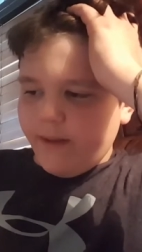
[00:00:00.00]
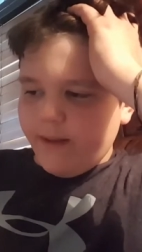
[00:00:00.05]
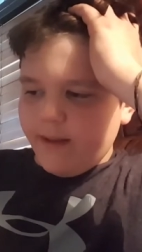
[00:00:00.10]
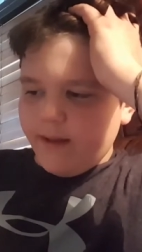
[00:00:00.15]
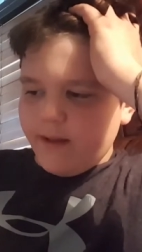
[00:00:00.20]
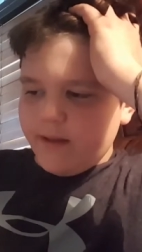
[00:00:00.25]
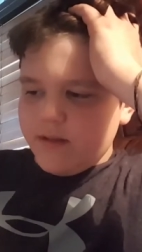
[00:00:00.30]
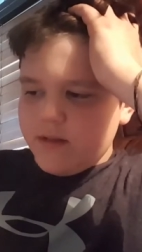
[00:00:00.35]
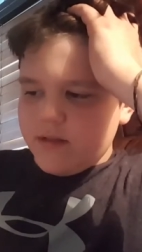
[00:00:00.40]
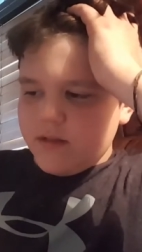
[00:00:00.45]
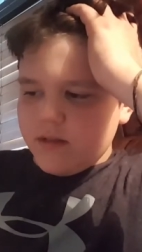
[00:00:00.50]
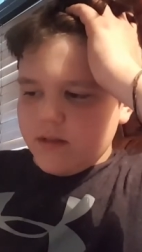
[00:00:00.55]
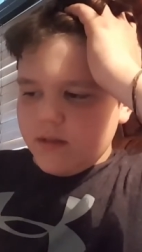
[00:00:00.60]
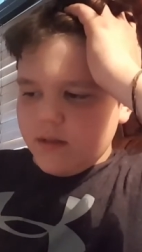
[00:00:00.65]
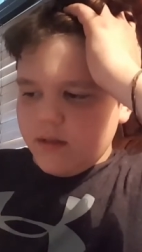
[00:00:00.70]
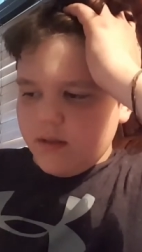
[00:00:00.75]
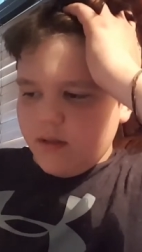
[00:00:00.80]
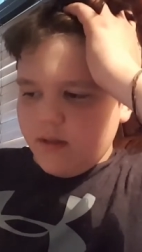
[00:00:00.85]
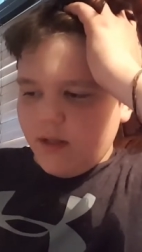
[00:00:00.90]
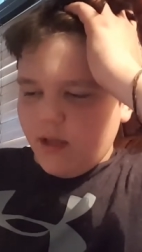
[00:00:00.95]
Figs.
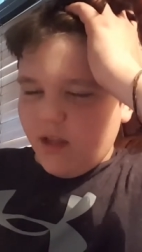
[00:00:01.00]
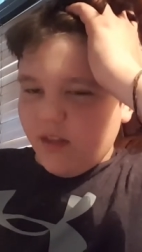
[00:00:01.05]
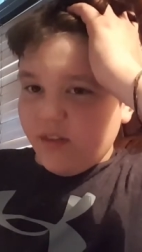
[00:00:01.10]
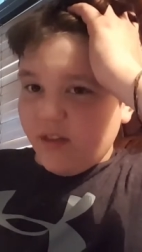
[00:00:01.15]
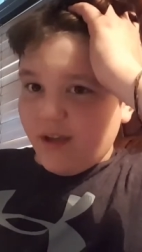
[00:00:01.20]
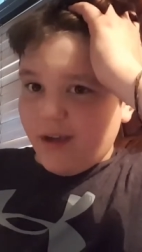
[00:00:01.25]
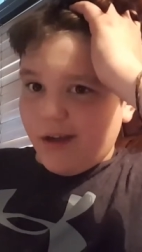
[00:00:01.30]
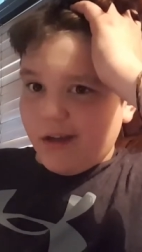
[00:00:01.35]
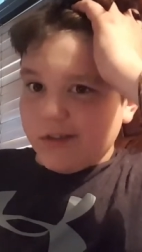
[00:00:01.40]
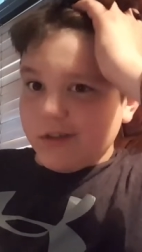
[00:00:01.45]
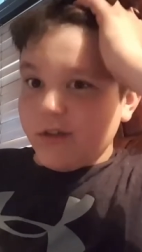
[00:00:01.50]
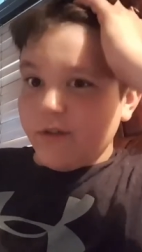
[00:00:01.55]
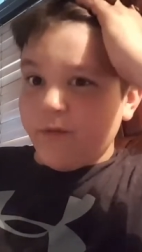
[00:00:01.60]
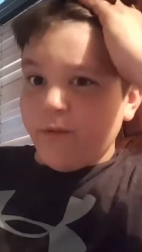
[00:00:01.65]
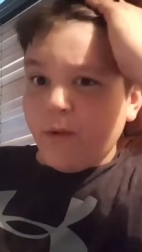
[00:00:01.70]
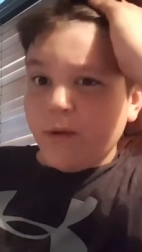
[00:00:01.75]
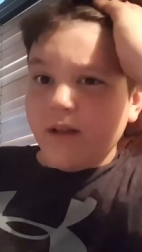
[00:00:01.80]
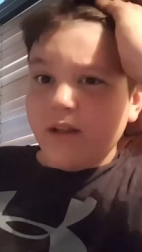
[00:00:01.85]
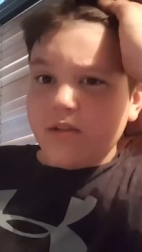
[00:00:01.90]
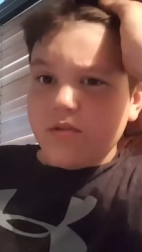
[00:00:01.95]
He has like
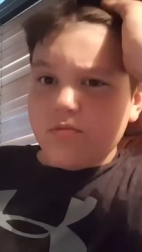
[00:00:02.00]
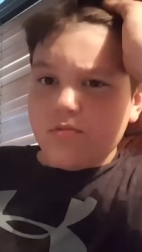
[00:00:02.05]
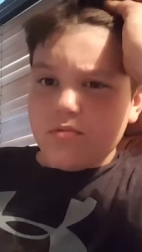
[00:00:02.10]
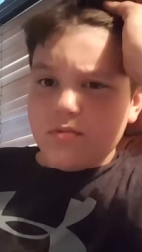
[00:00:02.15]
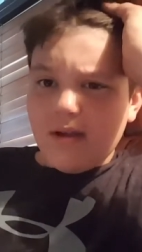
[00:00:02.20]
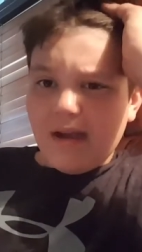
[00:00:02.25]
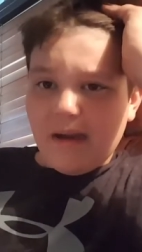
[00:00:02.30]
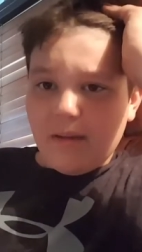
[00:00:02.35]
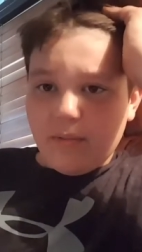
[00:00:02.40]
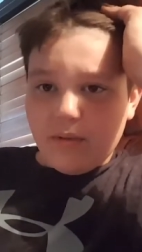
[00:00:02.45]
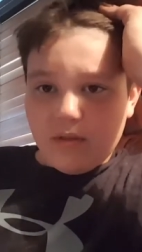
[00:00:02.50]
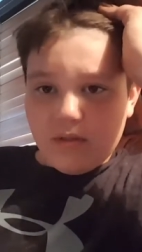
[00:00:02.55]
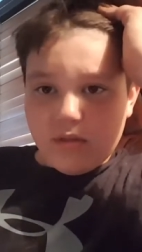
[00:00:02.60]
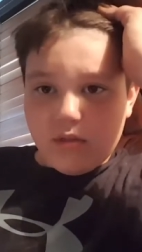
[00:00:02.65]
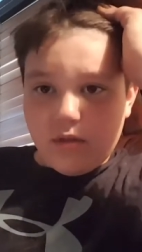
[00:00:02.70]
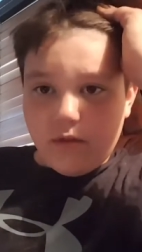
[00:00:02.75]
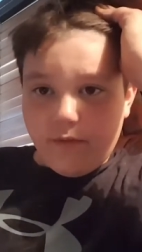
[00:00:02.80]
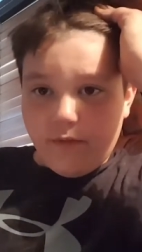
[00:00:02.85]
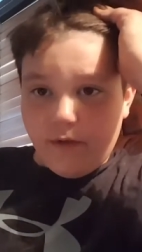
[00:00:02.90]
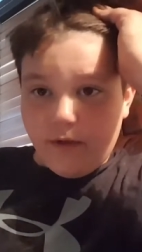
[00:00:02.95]
140
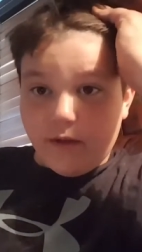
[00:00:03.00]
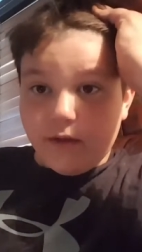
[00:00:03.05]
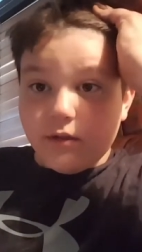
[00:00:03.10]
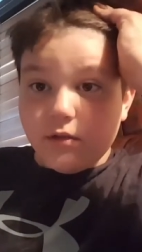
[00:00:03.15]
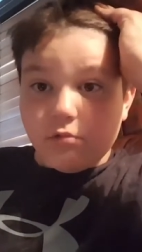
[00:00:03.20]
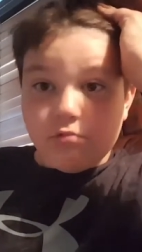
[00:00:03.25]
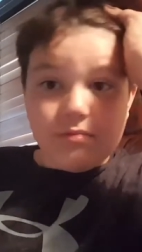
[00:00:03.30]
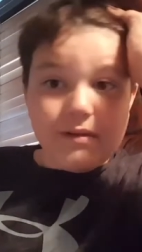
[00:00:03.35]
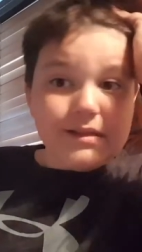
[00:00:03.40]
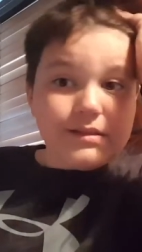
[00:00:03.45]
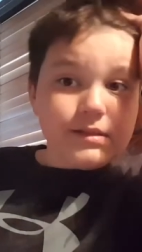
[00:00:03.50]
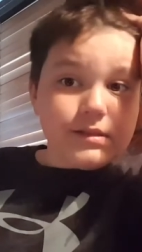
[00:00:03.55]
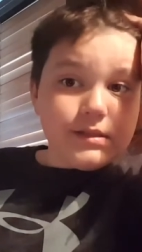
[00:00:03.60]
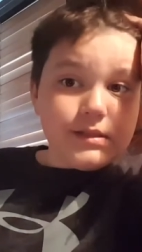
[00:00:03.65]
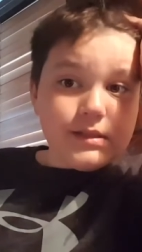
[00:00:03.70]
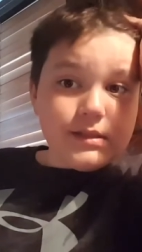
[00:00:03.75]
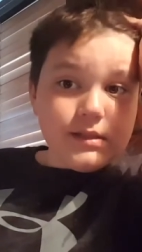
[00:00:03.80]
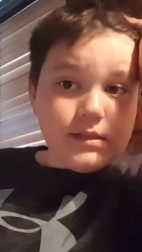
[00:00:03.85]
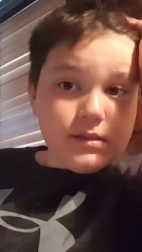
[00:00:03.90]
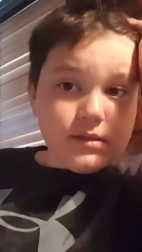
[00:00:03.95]
subscribers if you're into
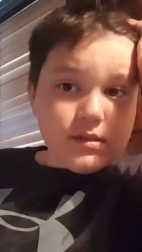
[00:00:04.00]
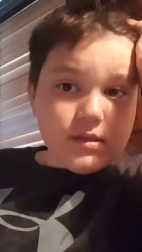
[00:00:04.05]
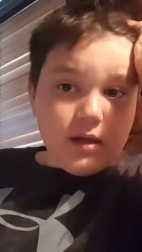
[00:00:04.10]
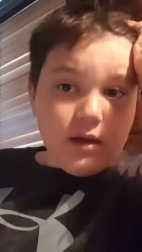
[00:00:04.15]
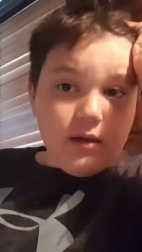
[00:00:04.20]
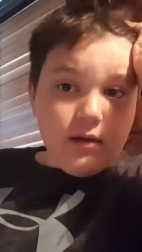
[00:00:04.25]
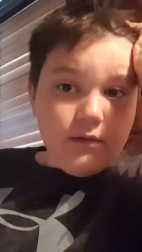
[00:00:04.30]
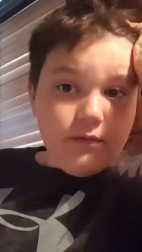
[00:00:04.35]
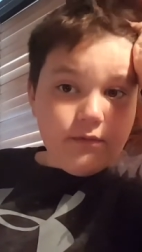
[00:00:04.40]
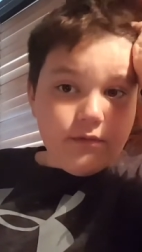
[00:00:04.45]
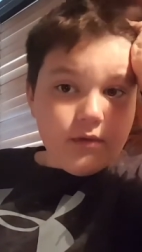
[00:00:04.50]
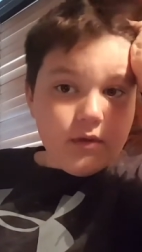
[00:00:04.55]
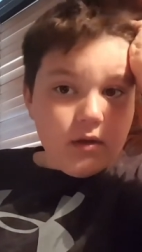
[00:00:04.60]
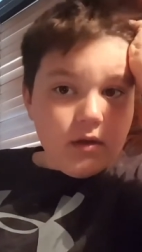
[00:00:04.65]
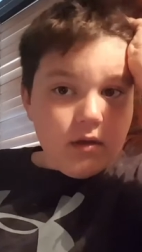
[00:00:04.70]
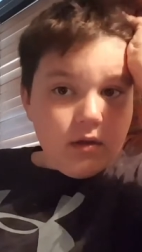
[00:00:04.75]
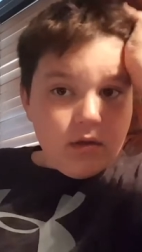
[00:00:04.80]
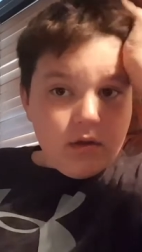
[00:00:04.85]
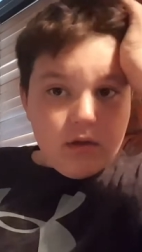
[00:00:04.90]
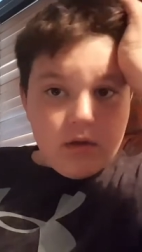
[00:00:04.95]
wrestling and stuff.
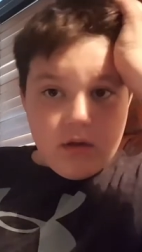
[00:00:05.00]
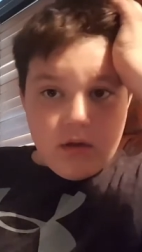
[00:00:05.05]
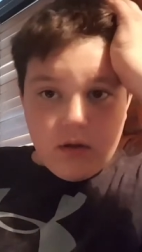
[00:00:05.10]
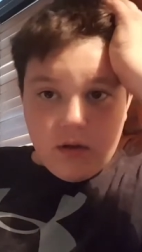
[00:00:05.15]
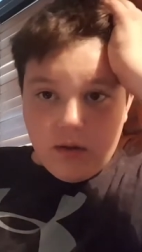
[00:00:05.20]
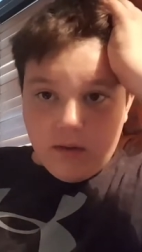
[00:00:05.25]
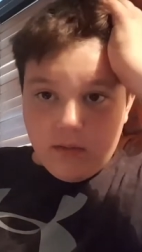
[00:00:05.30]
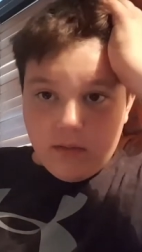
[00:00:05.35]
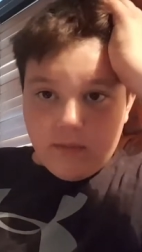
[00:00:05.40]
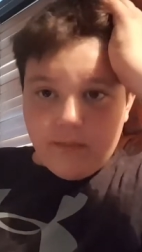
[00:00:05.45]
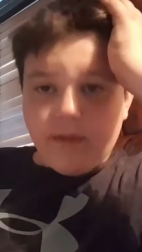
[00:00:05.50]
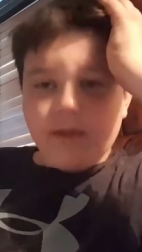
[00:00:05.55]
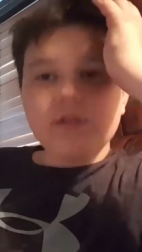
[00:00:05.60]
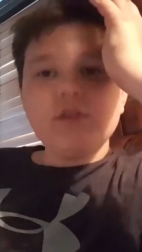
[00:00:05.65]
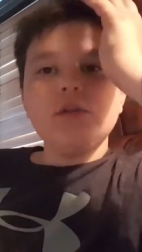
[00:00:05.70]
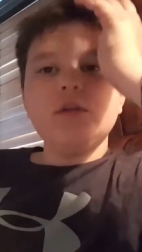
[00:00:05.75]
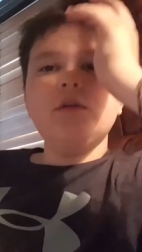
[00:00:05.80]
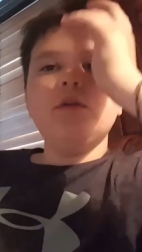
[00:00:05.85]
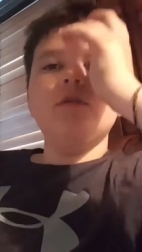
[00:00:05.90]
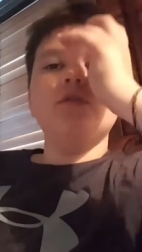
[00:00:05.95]
Um,
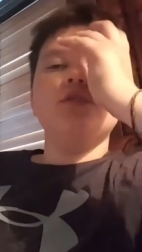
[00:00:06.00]
make sure to